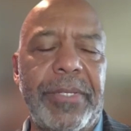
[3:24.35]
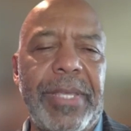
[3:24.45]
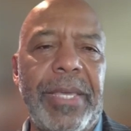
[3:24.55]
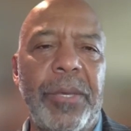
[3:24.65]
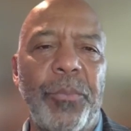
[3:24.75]

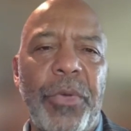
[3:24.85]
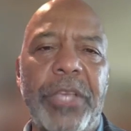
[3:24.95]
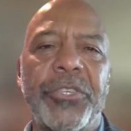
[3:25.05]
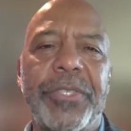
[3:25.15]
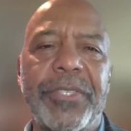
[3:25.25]

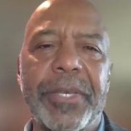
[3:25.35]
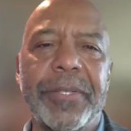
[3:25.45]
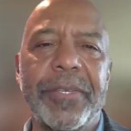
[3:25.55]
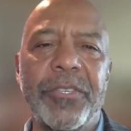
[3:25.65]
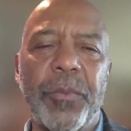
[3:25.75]
decompression
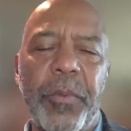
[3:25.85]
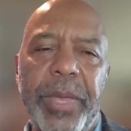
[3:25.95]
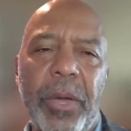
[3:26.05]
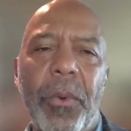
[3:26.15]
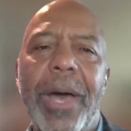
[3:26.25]
sickness when we
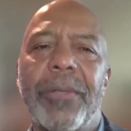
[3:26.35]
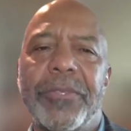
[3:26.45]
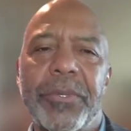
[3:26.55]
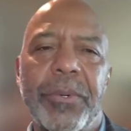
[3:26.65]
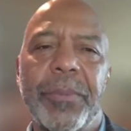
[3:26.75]
go out
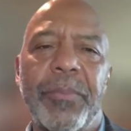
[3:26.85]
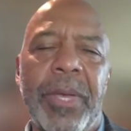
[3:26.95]
to a